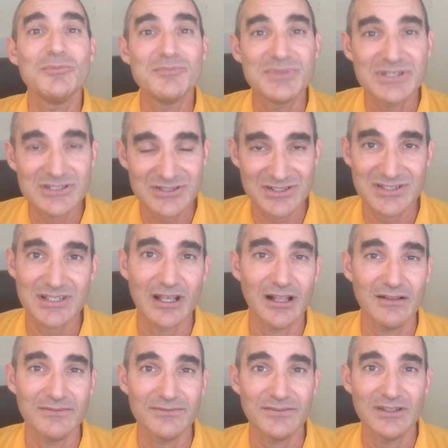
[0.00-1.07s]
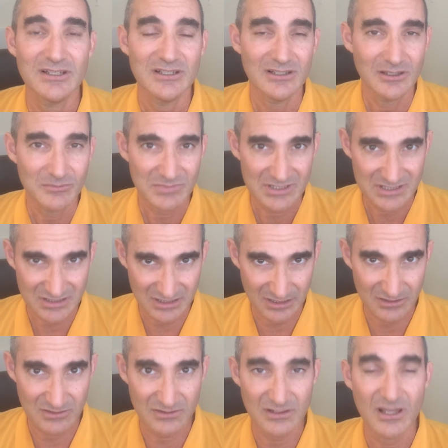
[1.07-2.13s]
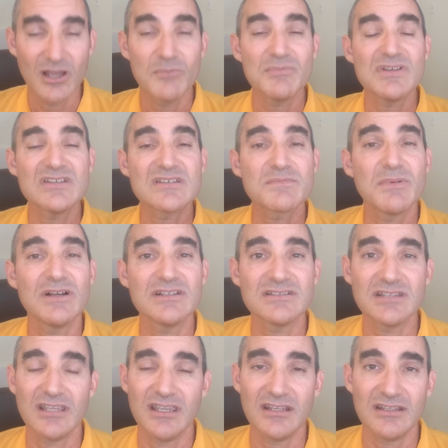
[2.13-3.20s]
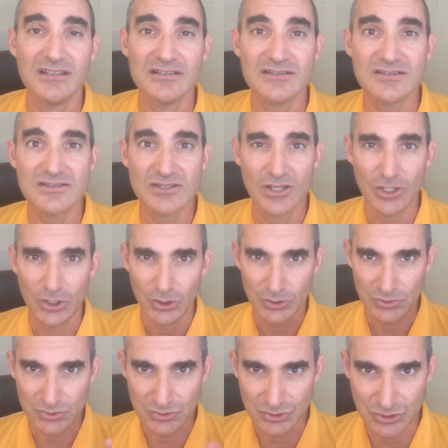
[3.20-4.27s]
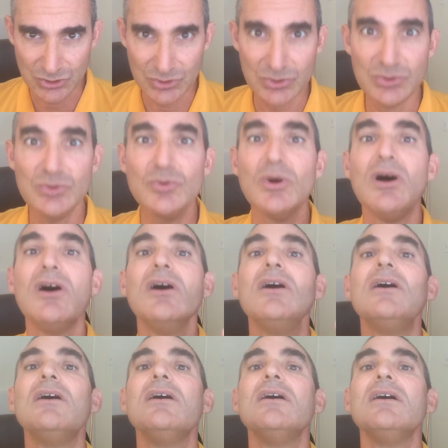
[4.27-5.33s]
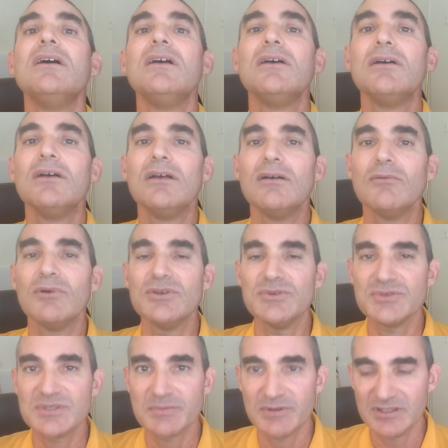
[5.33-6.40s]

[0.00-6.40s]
Be yourself, be centered, be spontaneous, do what you